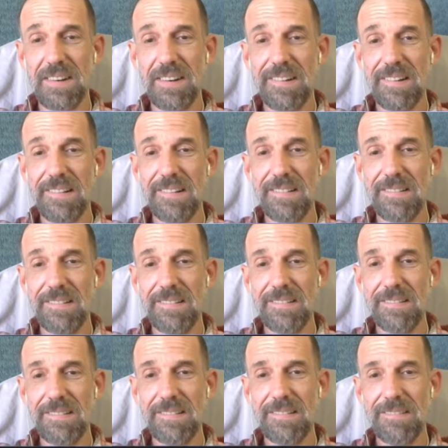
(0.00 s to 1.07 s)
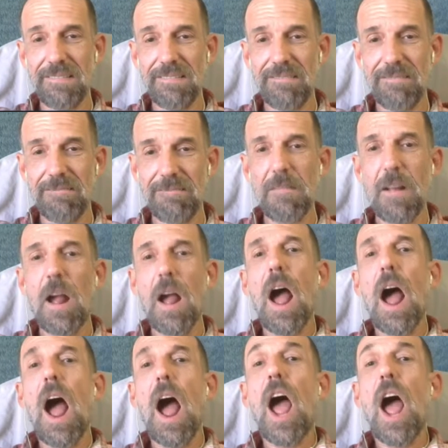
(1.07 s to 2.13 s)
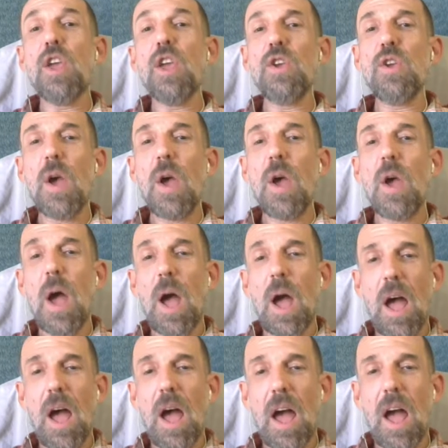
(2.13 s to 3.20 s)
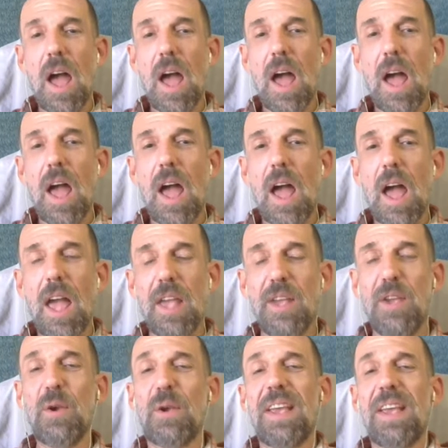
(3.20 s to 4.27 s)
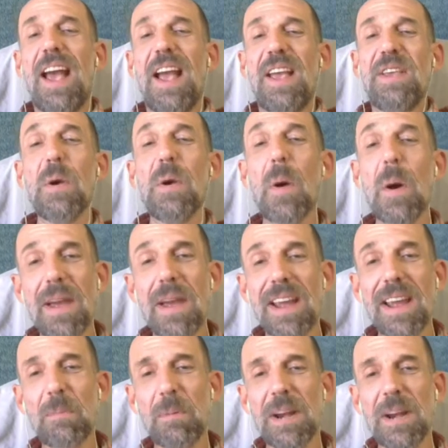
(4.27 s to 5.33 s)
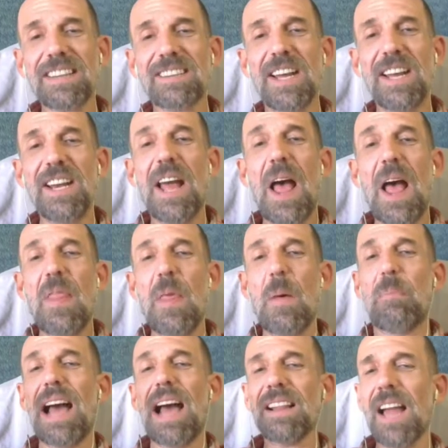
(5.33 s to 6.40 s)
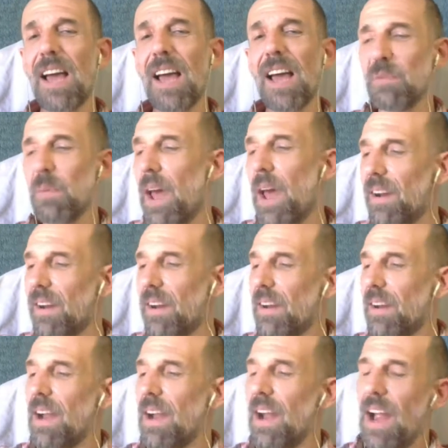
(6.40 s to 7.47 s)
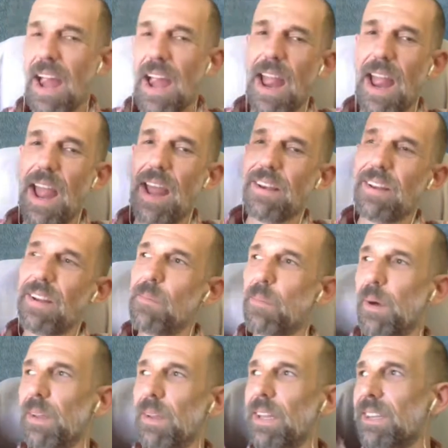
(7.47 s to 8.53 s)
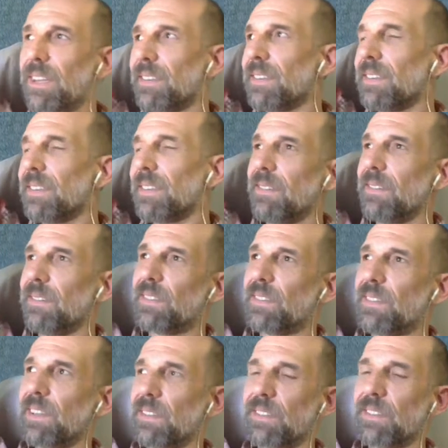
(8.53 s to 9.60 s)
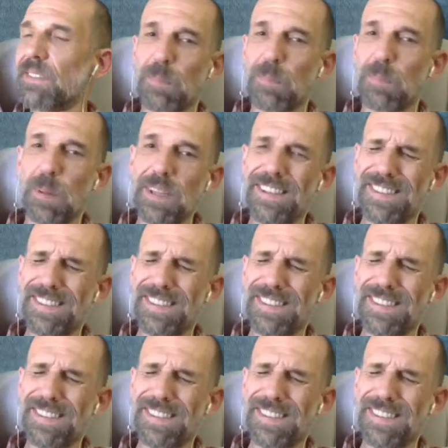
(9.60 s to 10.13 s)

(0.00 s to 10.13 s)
Quicker than that. We might get... you are making the prediction that Black Lives Matter and police are going